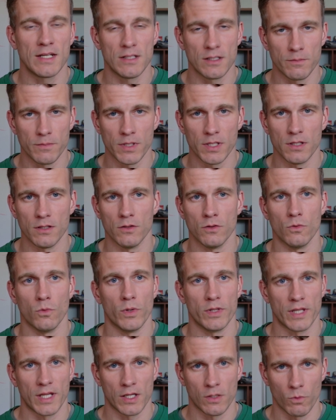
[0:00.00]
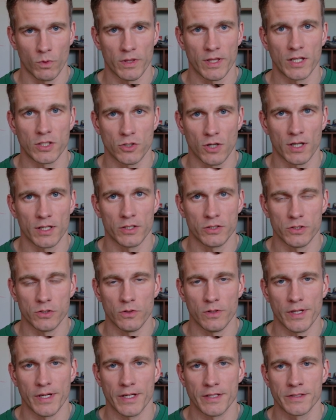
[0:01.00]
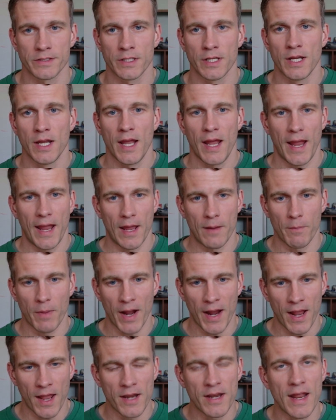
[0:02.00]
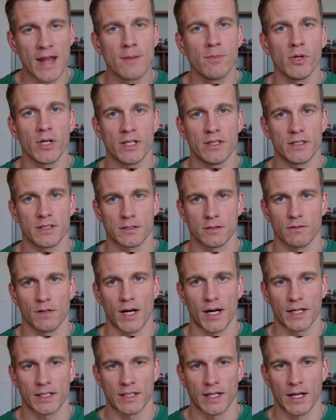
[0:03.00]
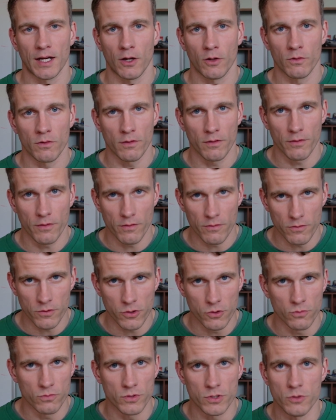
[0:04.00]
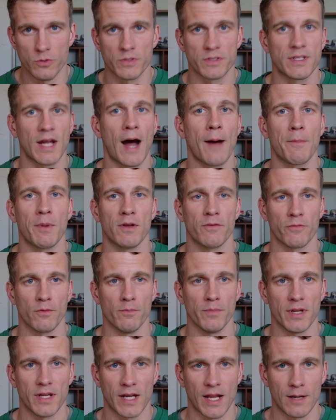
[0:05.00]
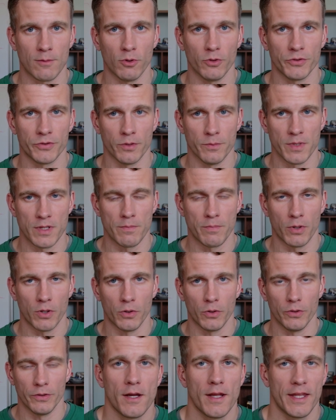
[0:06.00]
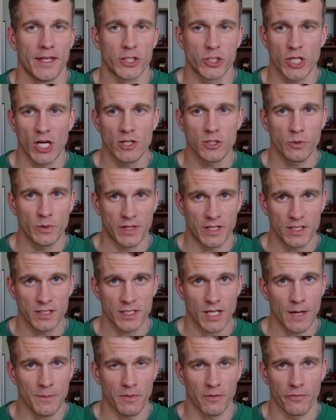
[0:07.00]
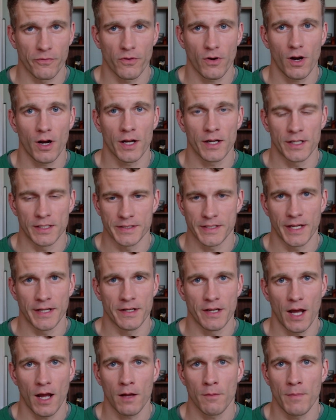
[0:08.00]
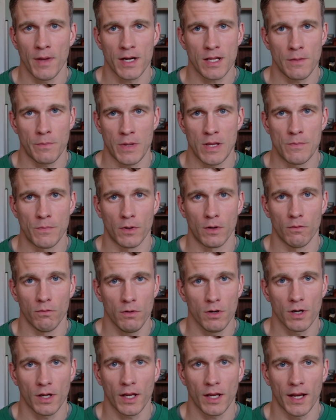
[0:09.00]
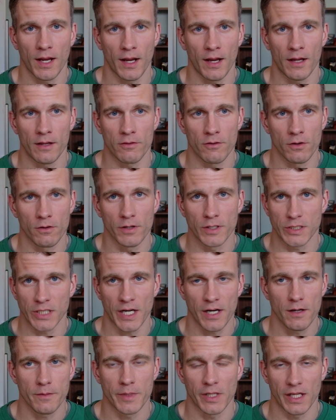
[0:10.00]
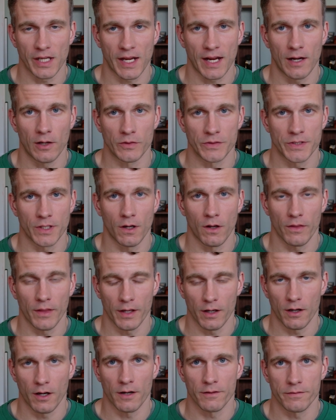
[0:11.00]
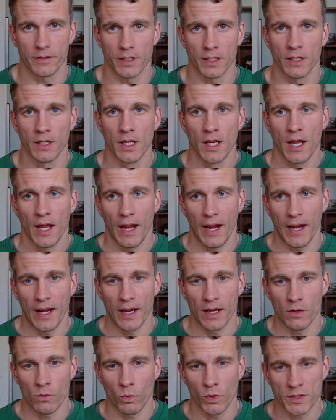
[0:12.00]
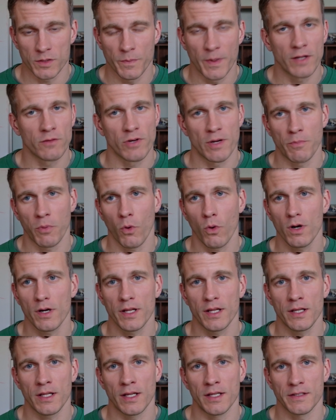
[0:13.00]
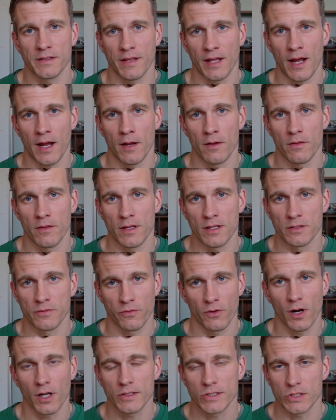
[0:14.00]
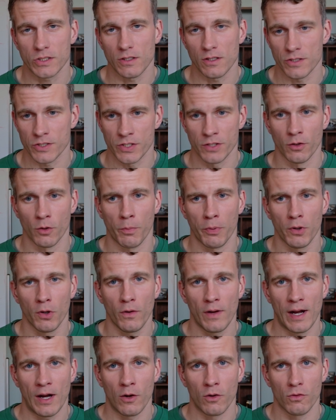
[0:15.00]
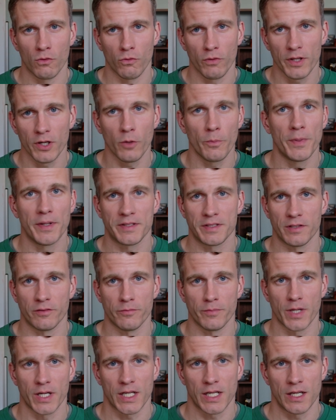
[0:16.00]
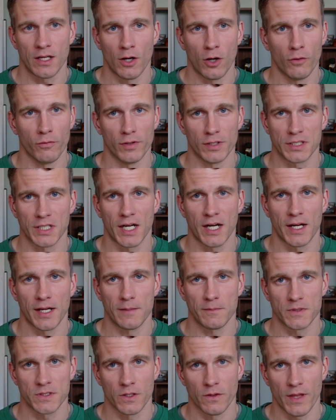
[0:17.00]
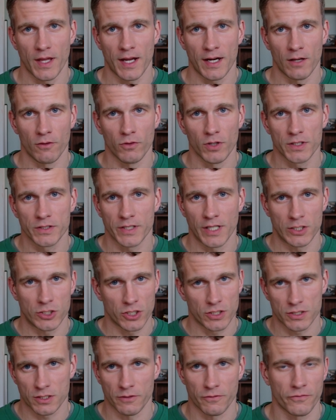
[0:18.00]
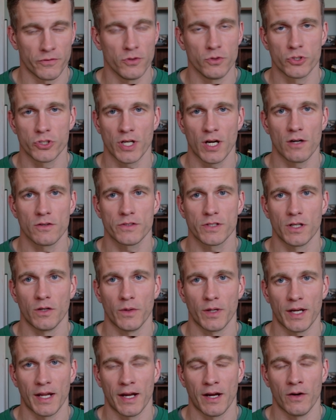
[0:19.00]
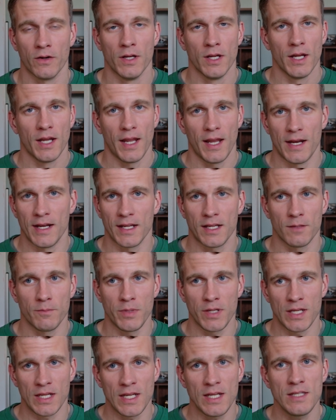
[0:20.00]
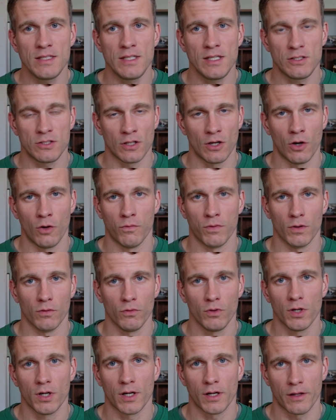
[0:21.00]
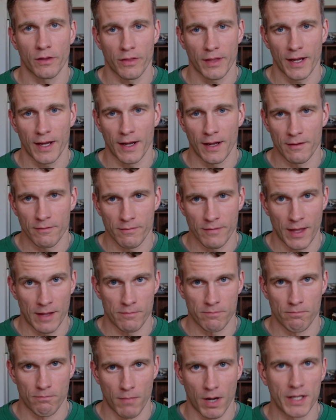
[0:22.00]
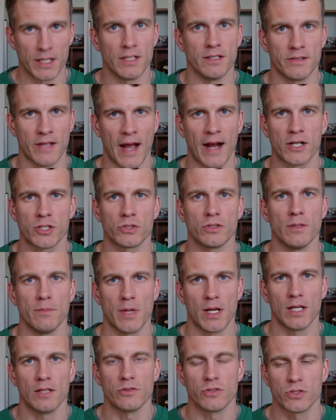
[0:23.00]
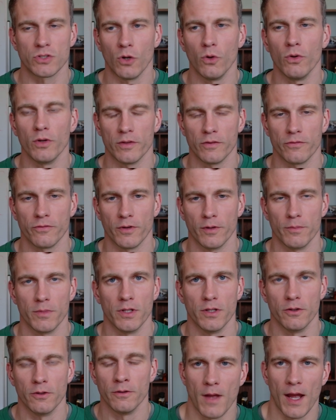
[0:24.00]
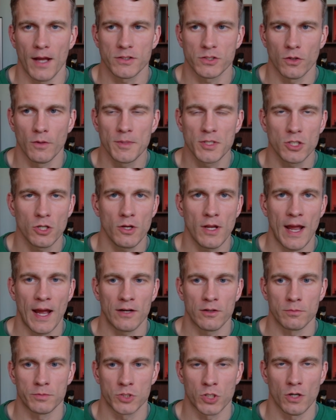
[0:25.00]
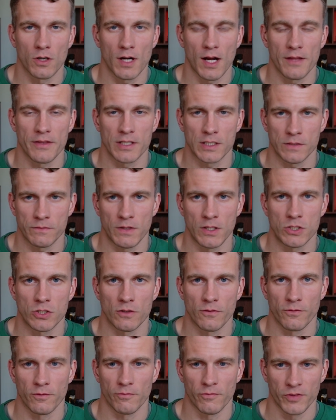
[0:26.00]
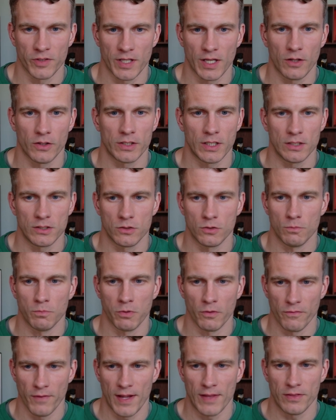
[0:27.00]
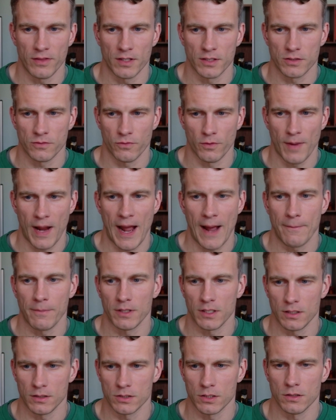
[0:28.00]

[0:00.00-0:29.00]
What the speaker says: to be you when they try to do this. And by enabling this lockdown, you stop it from being able to be pulled. And the challenge with this type of fraud is that not many people look at their retirement accounts all that often. And what's been reported is that these fraudsters, they'll pull out little bits of money over time so that it looks like just a few shares going out, and it can be easy to overlook that money is actually being stolen from you. So let me show you how to turn on this feature from Fidelity to prevent this from happening to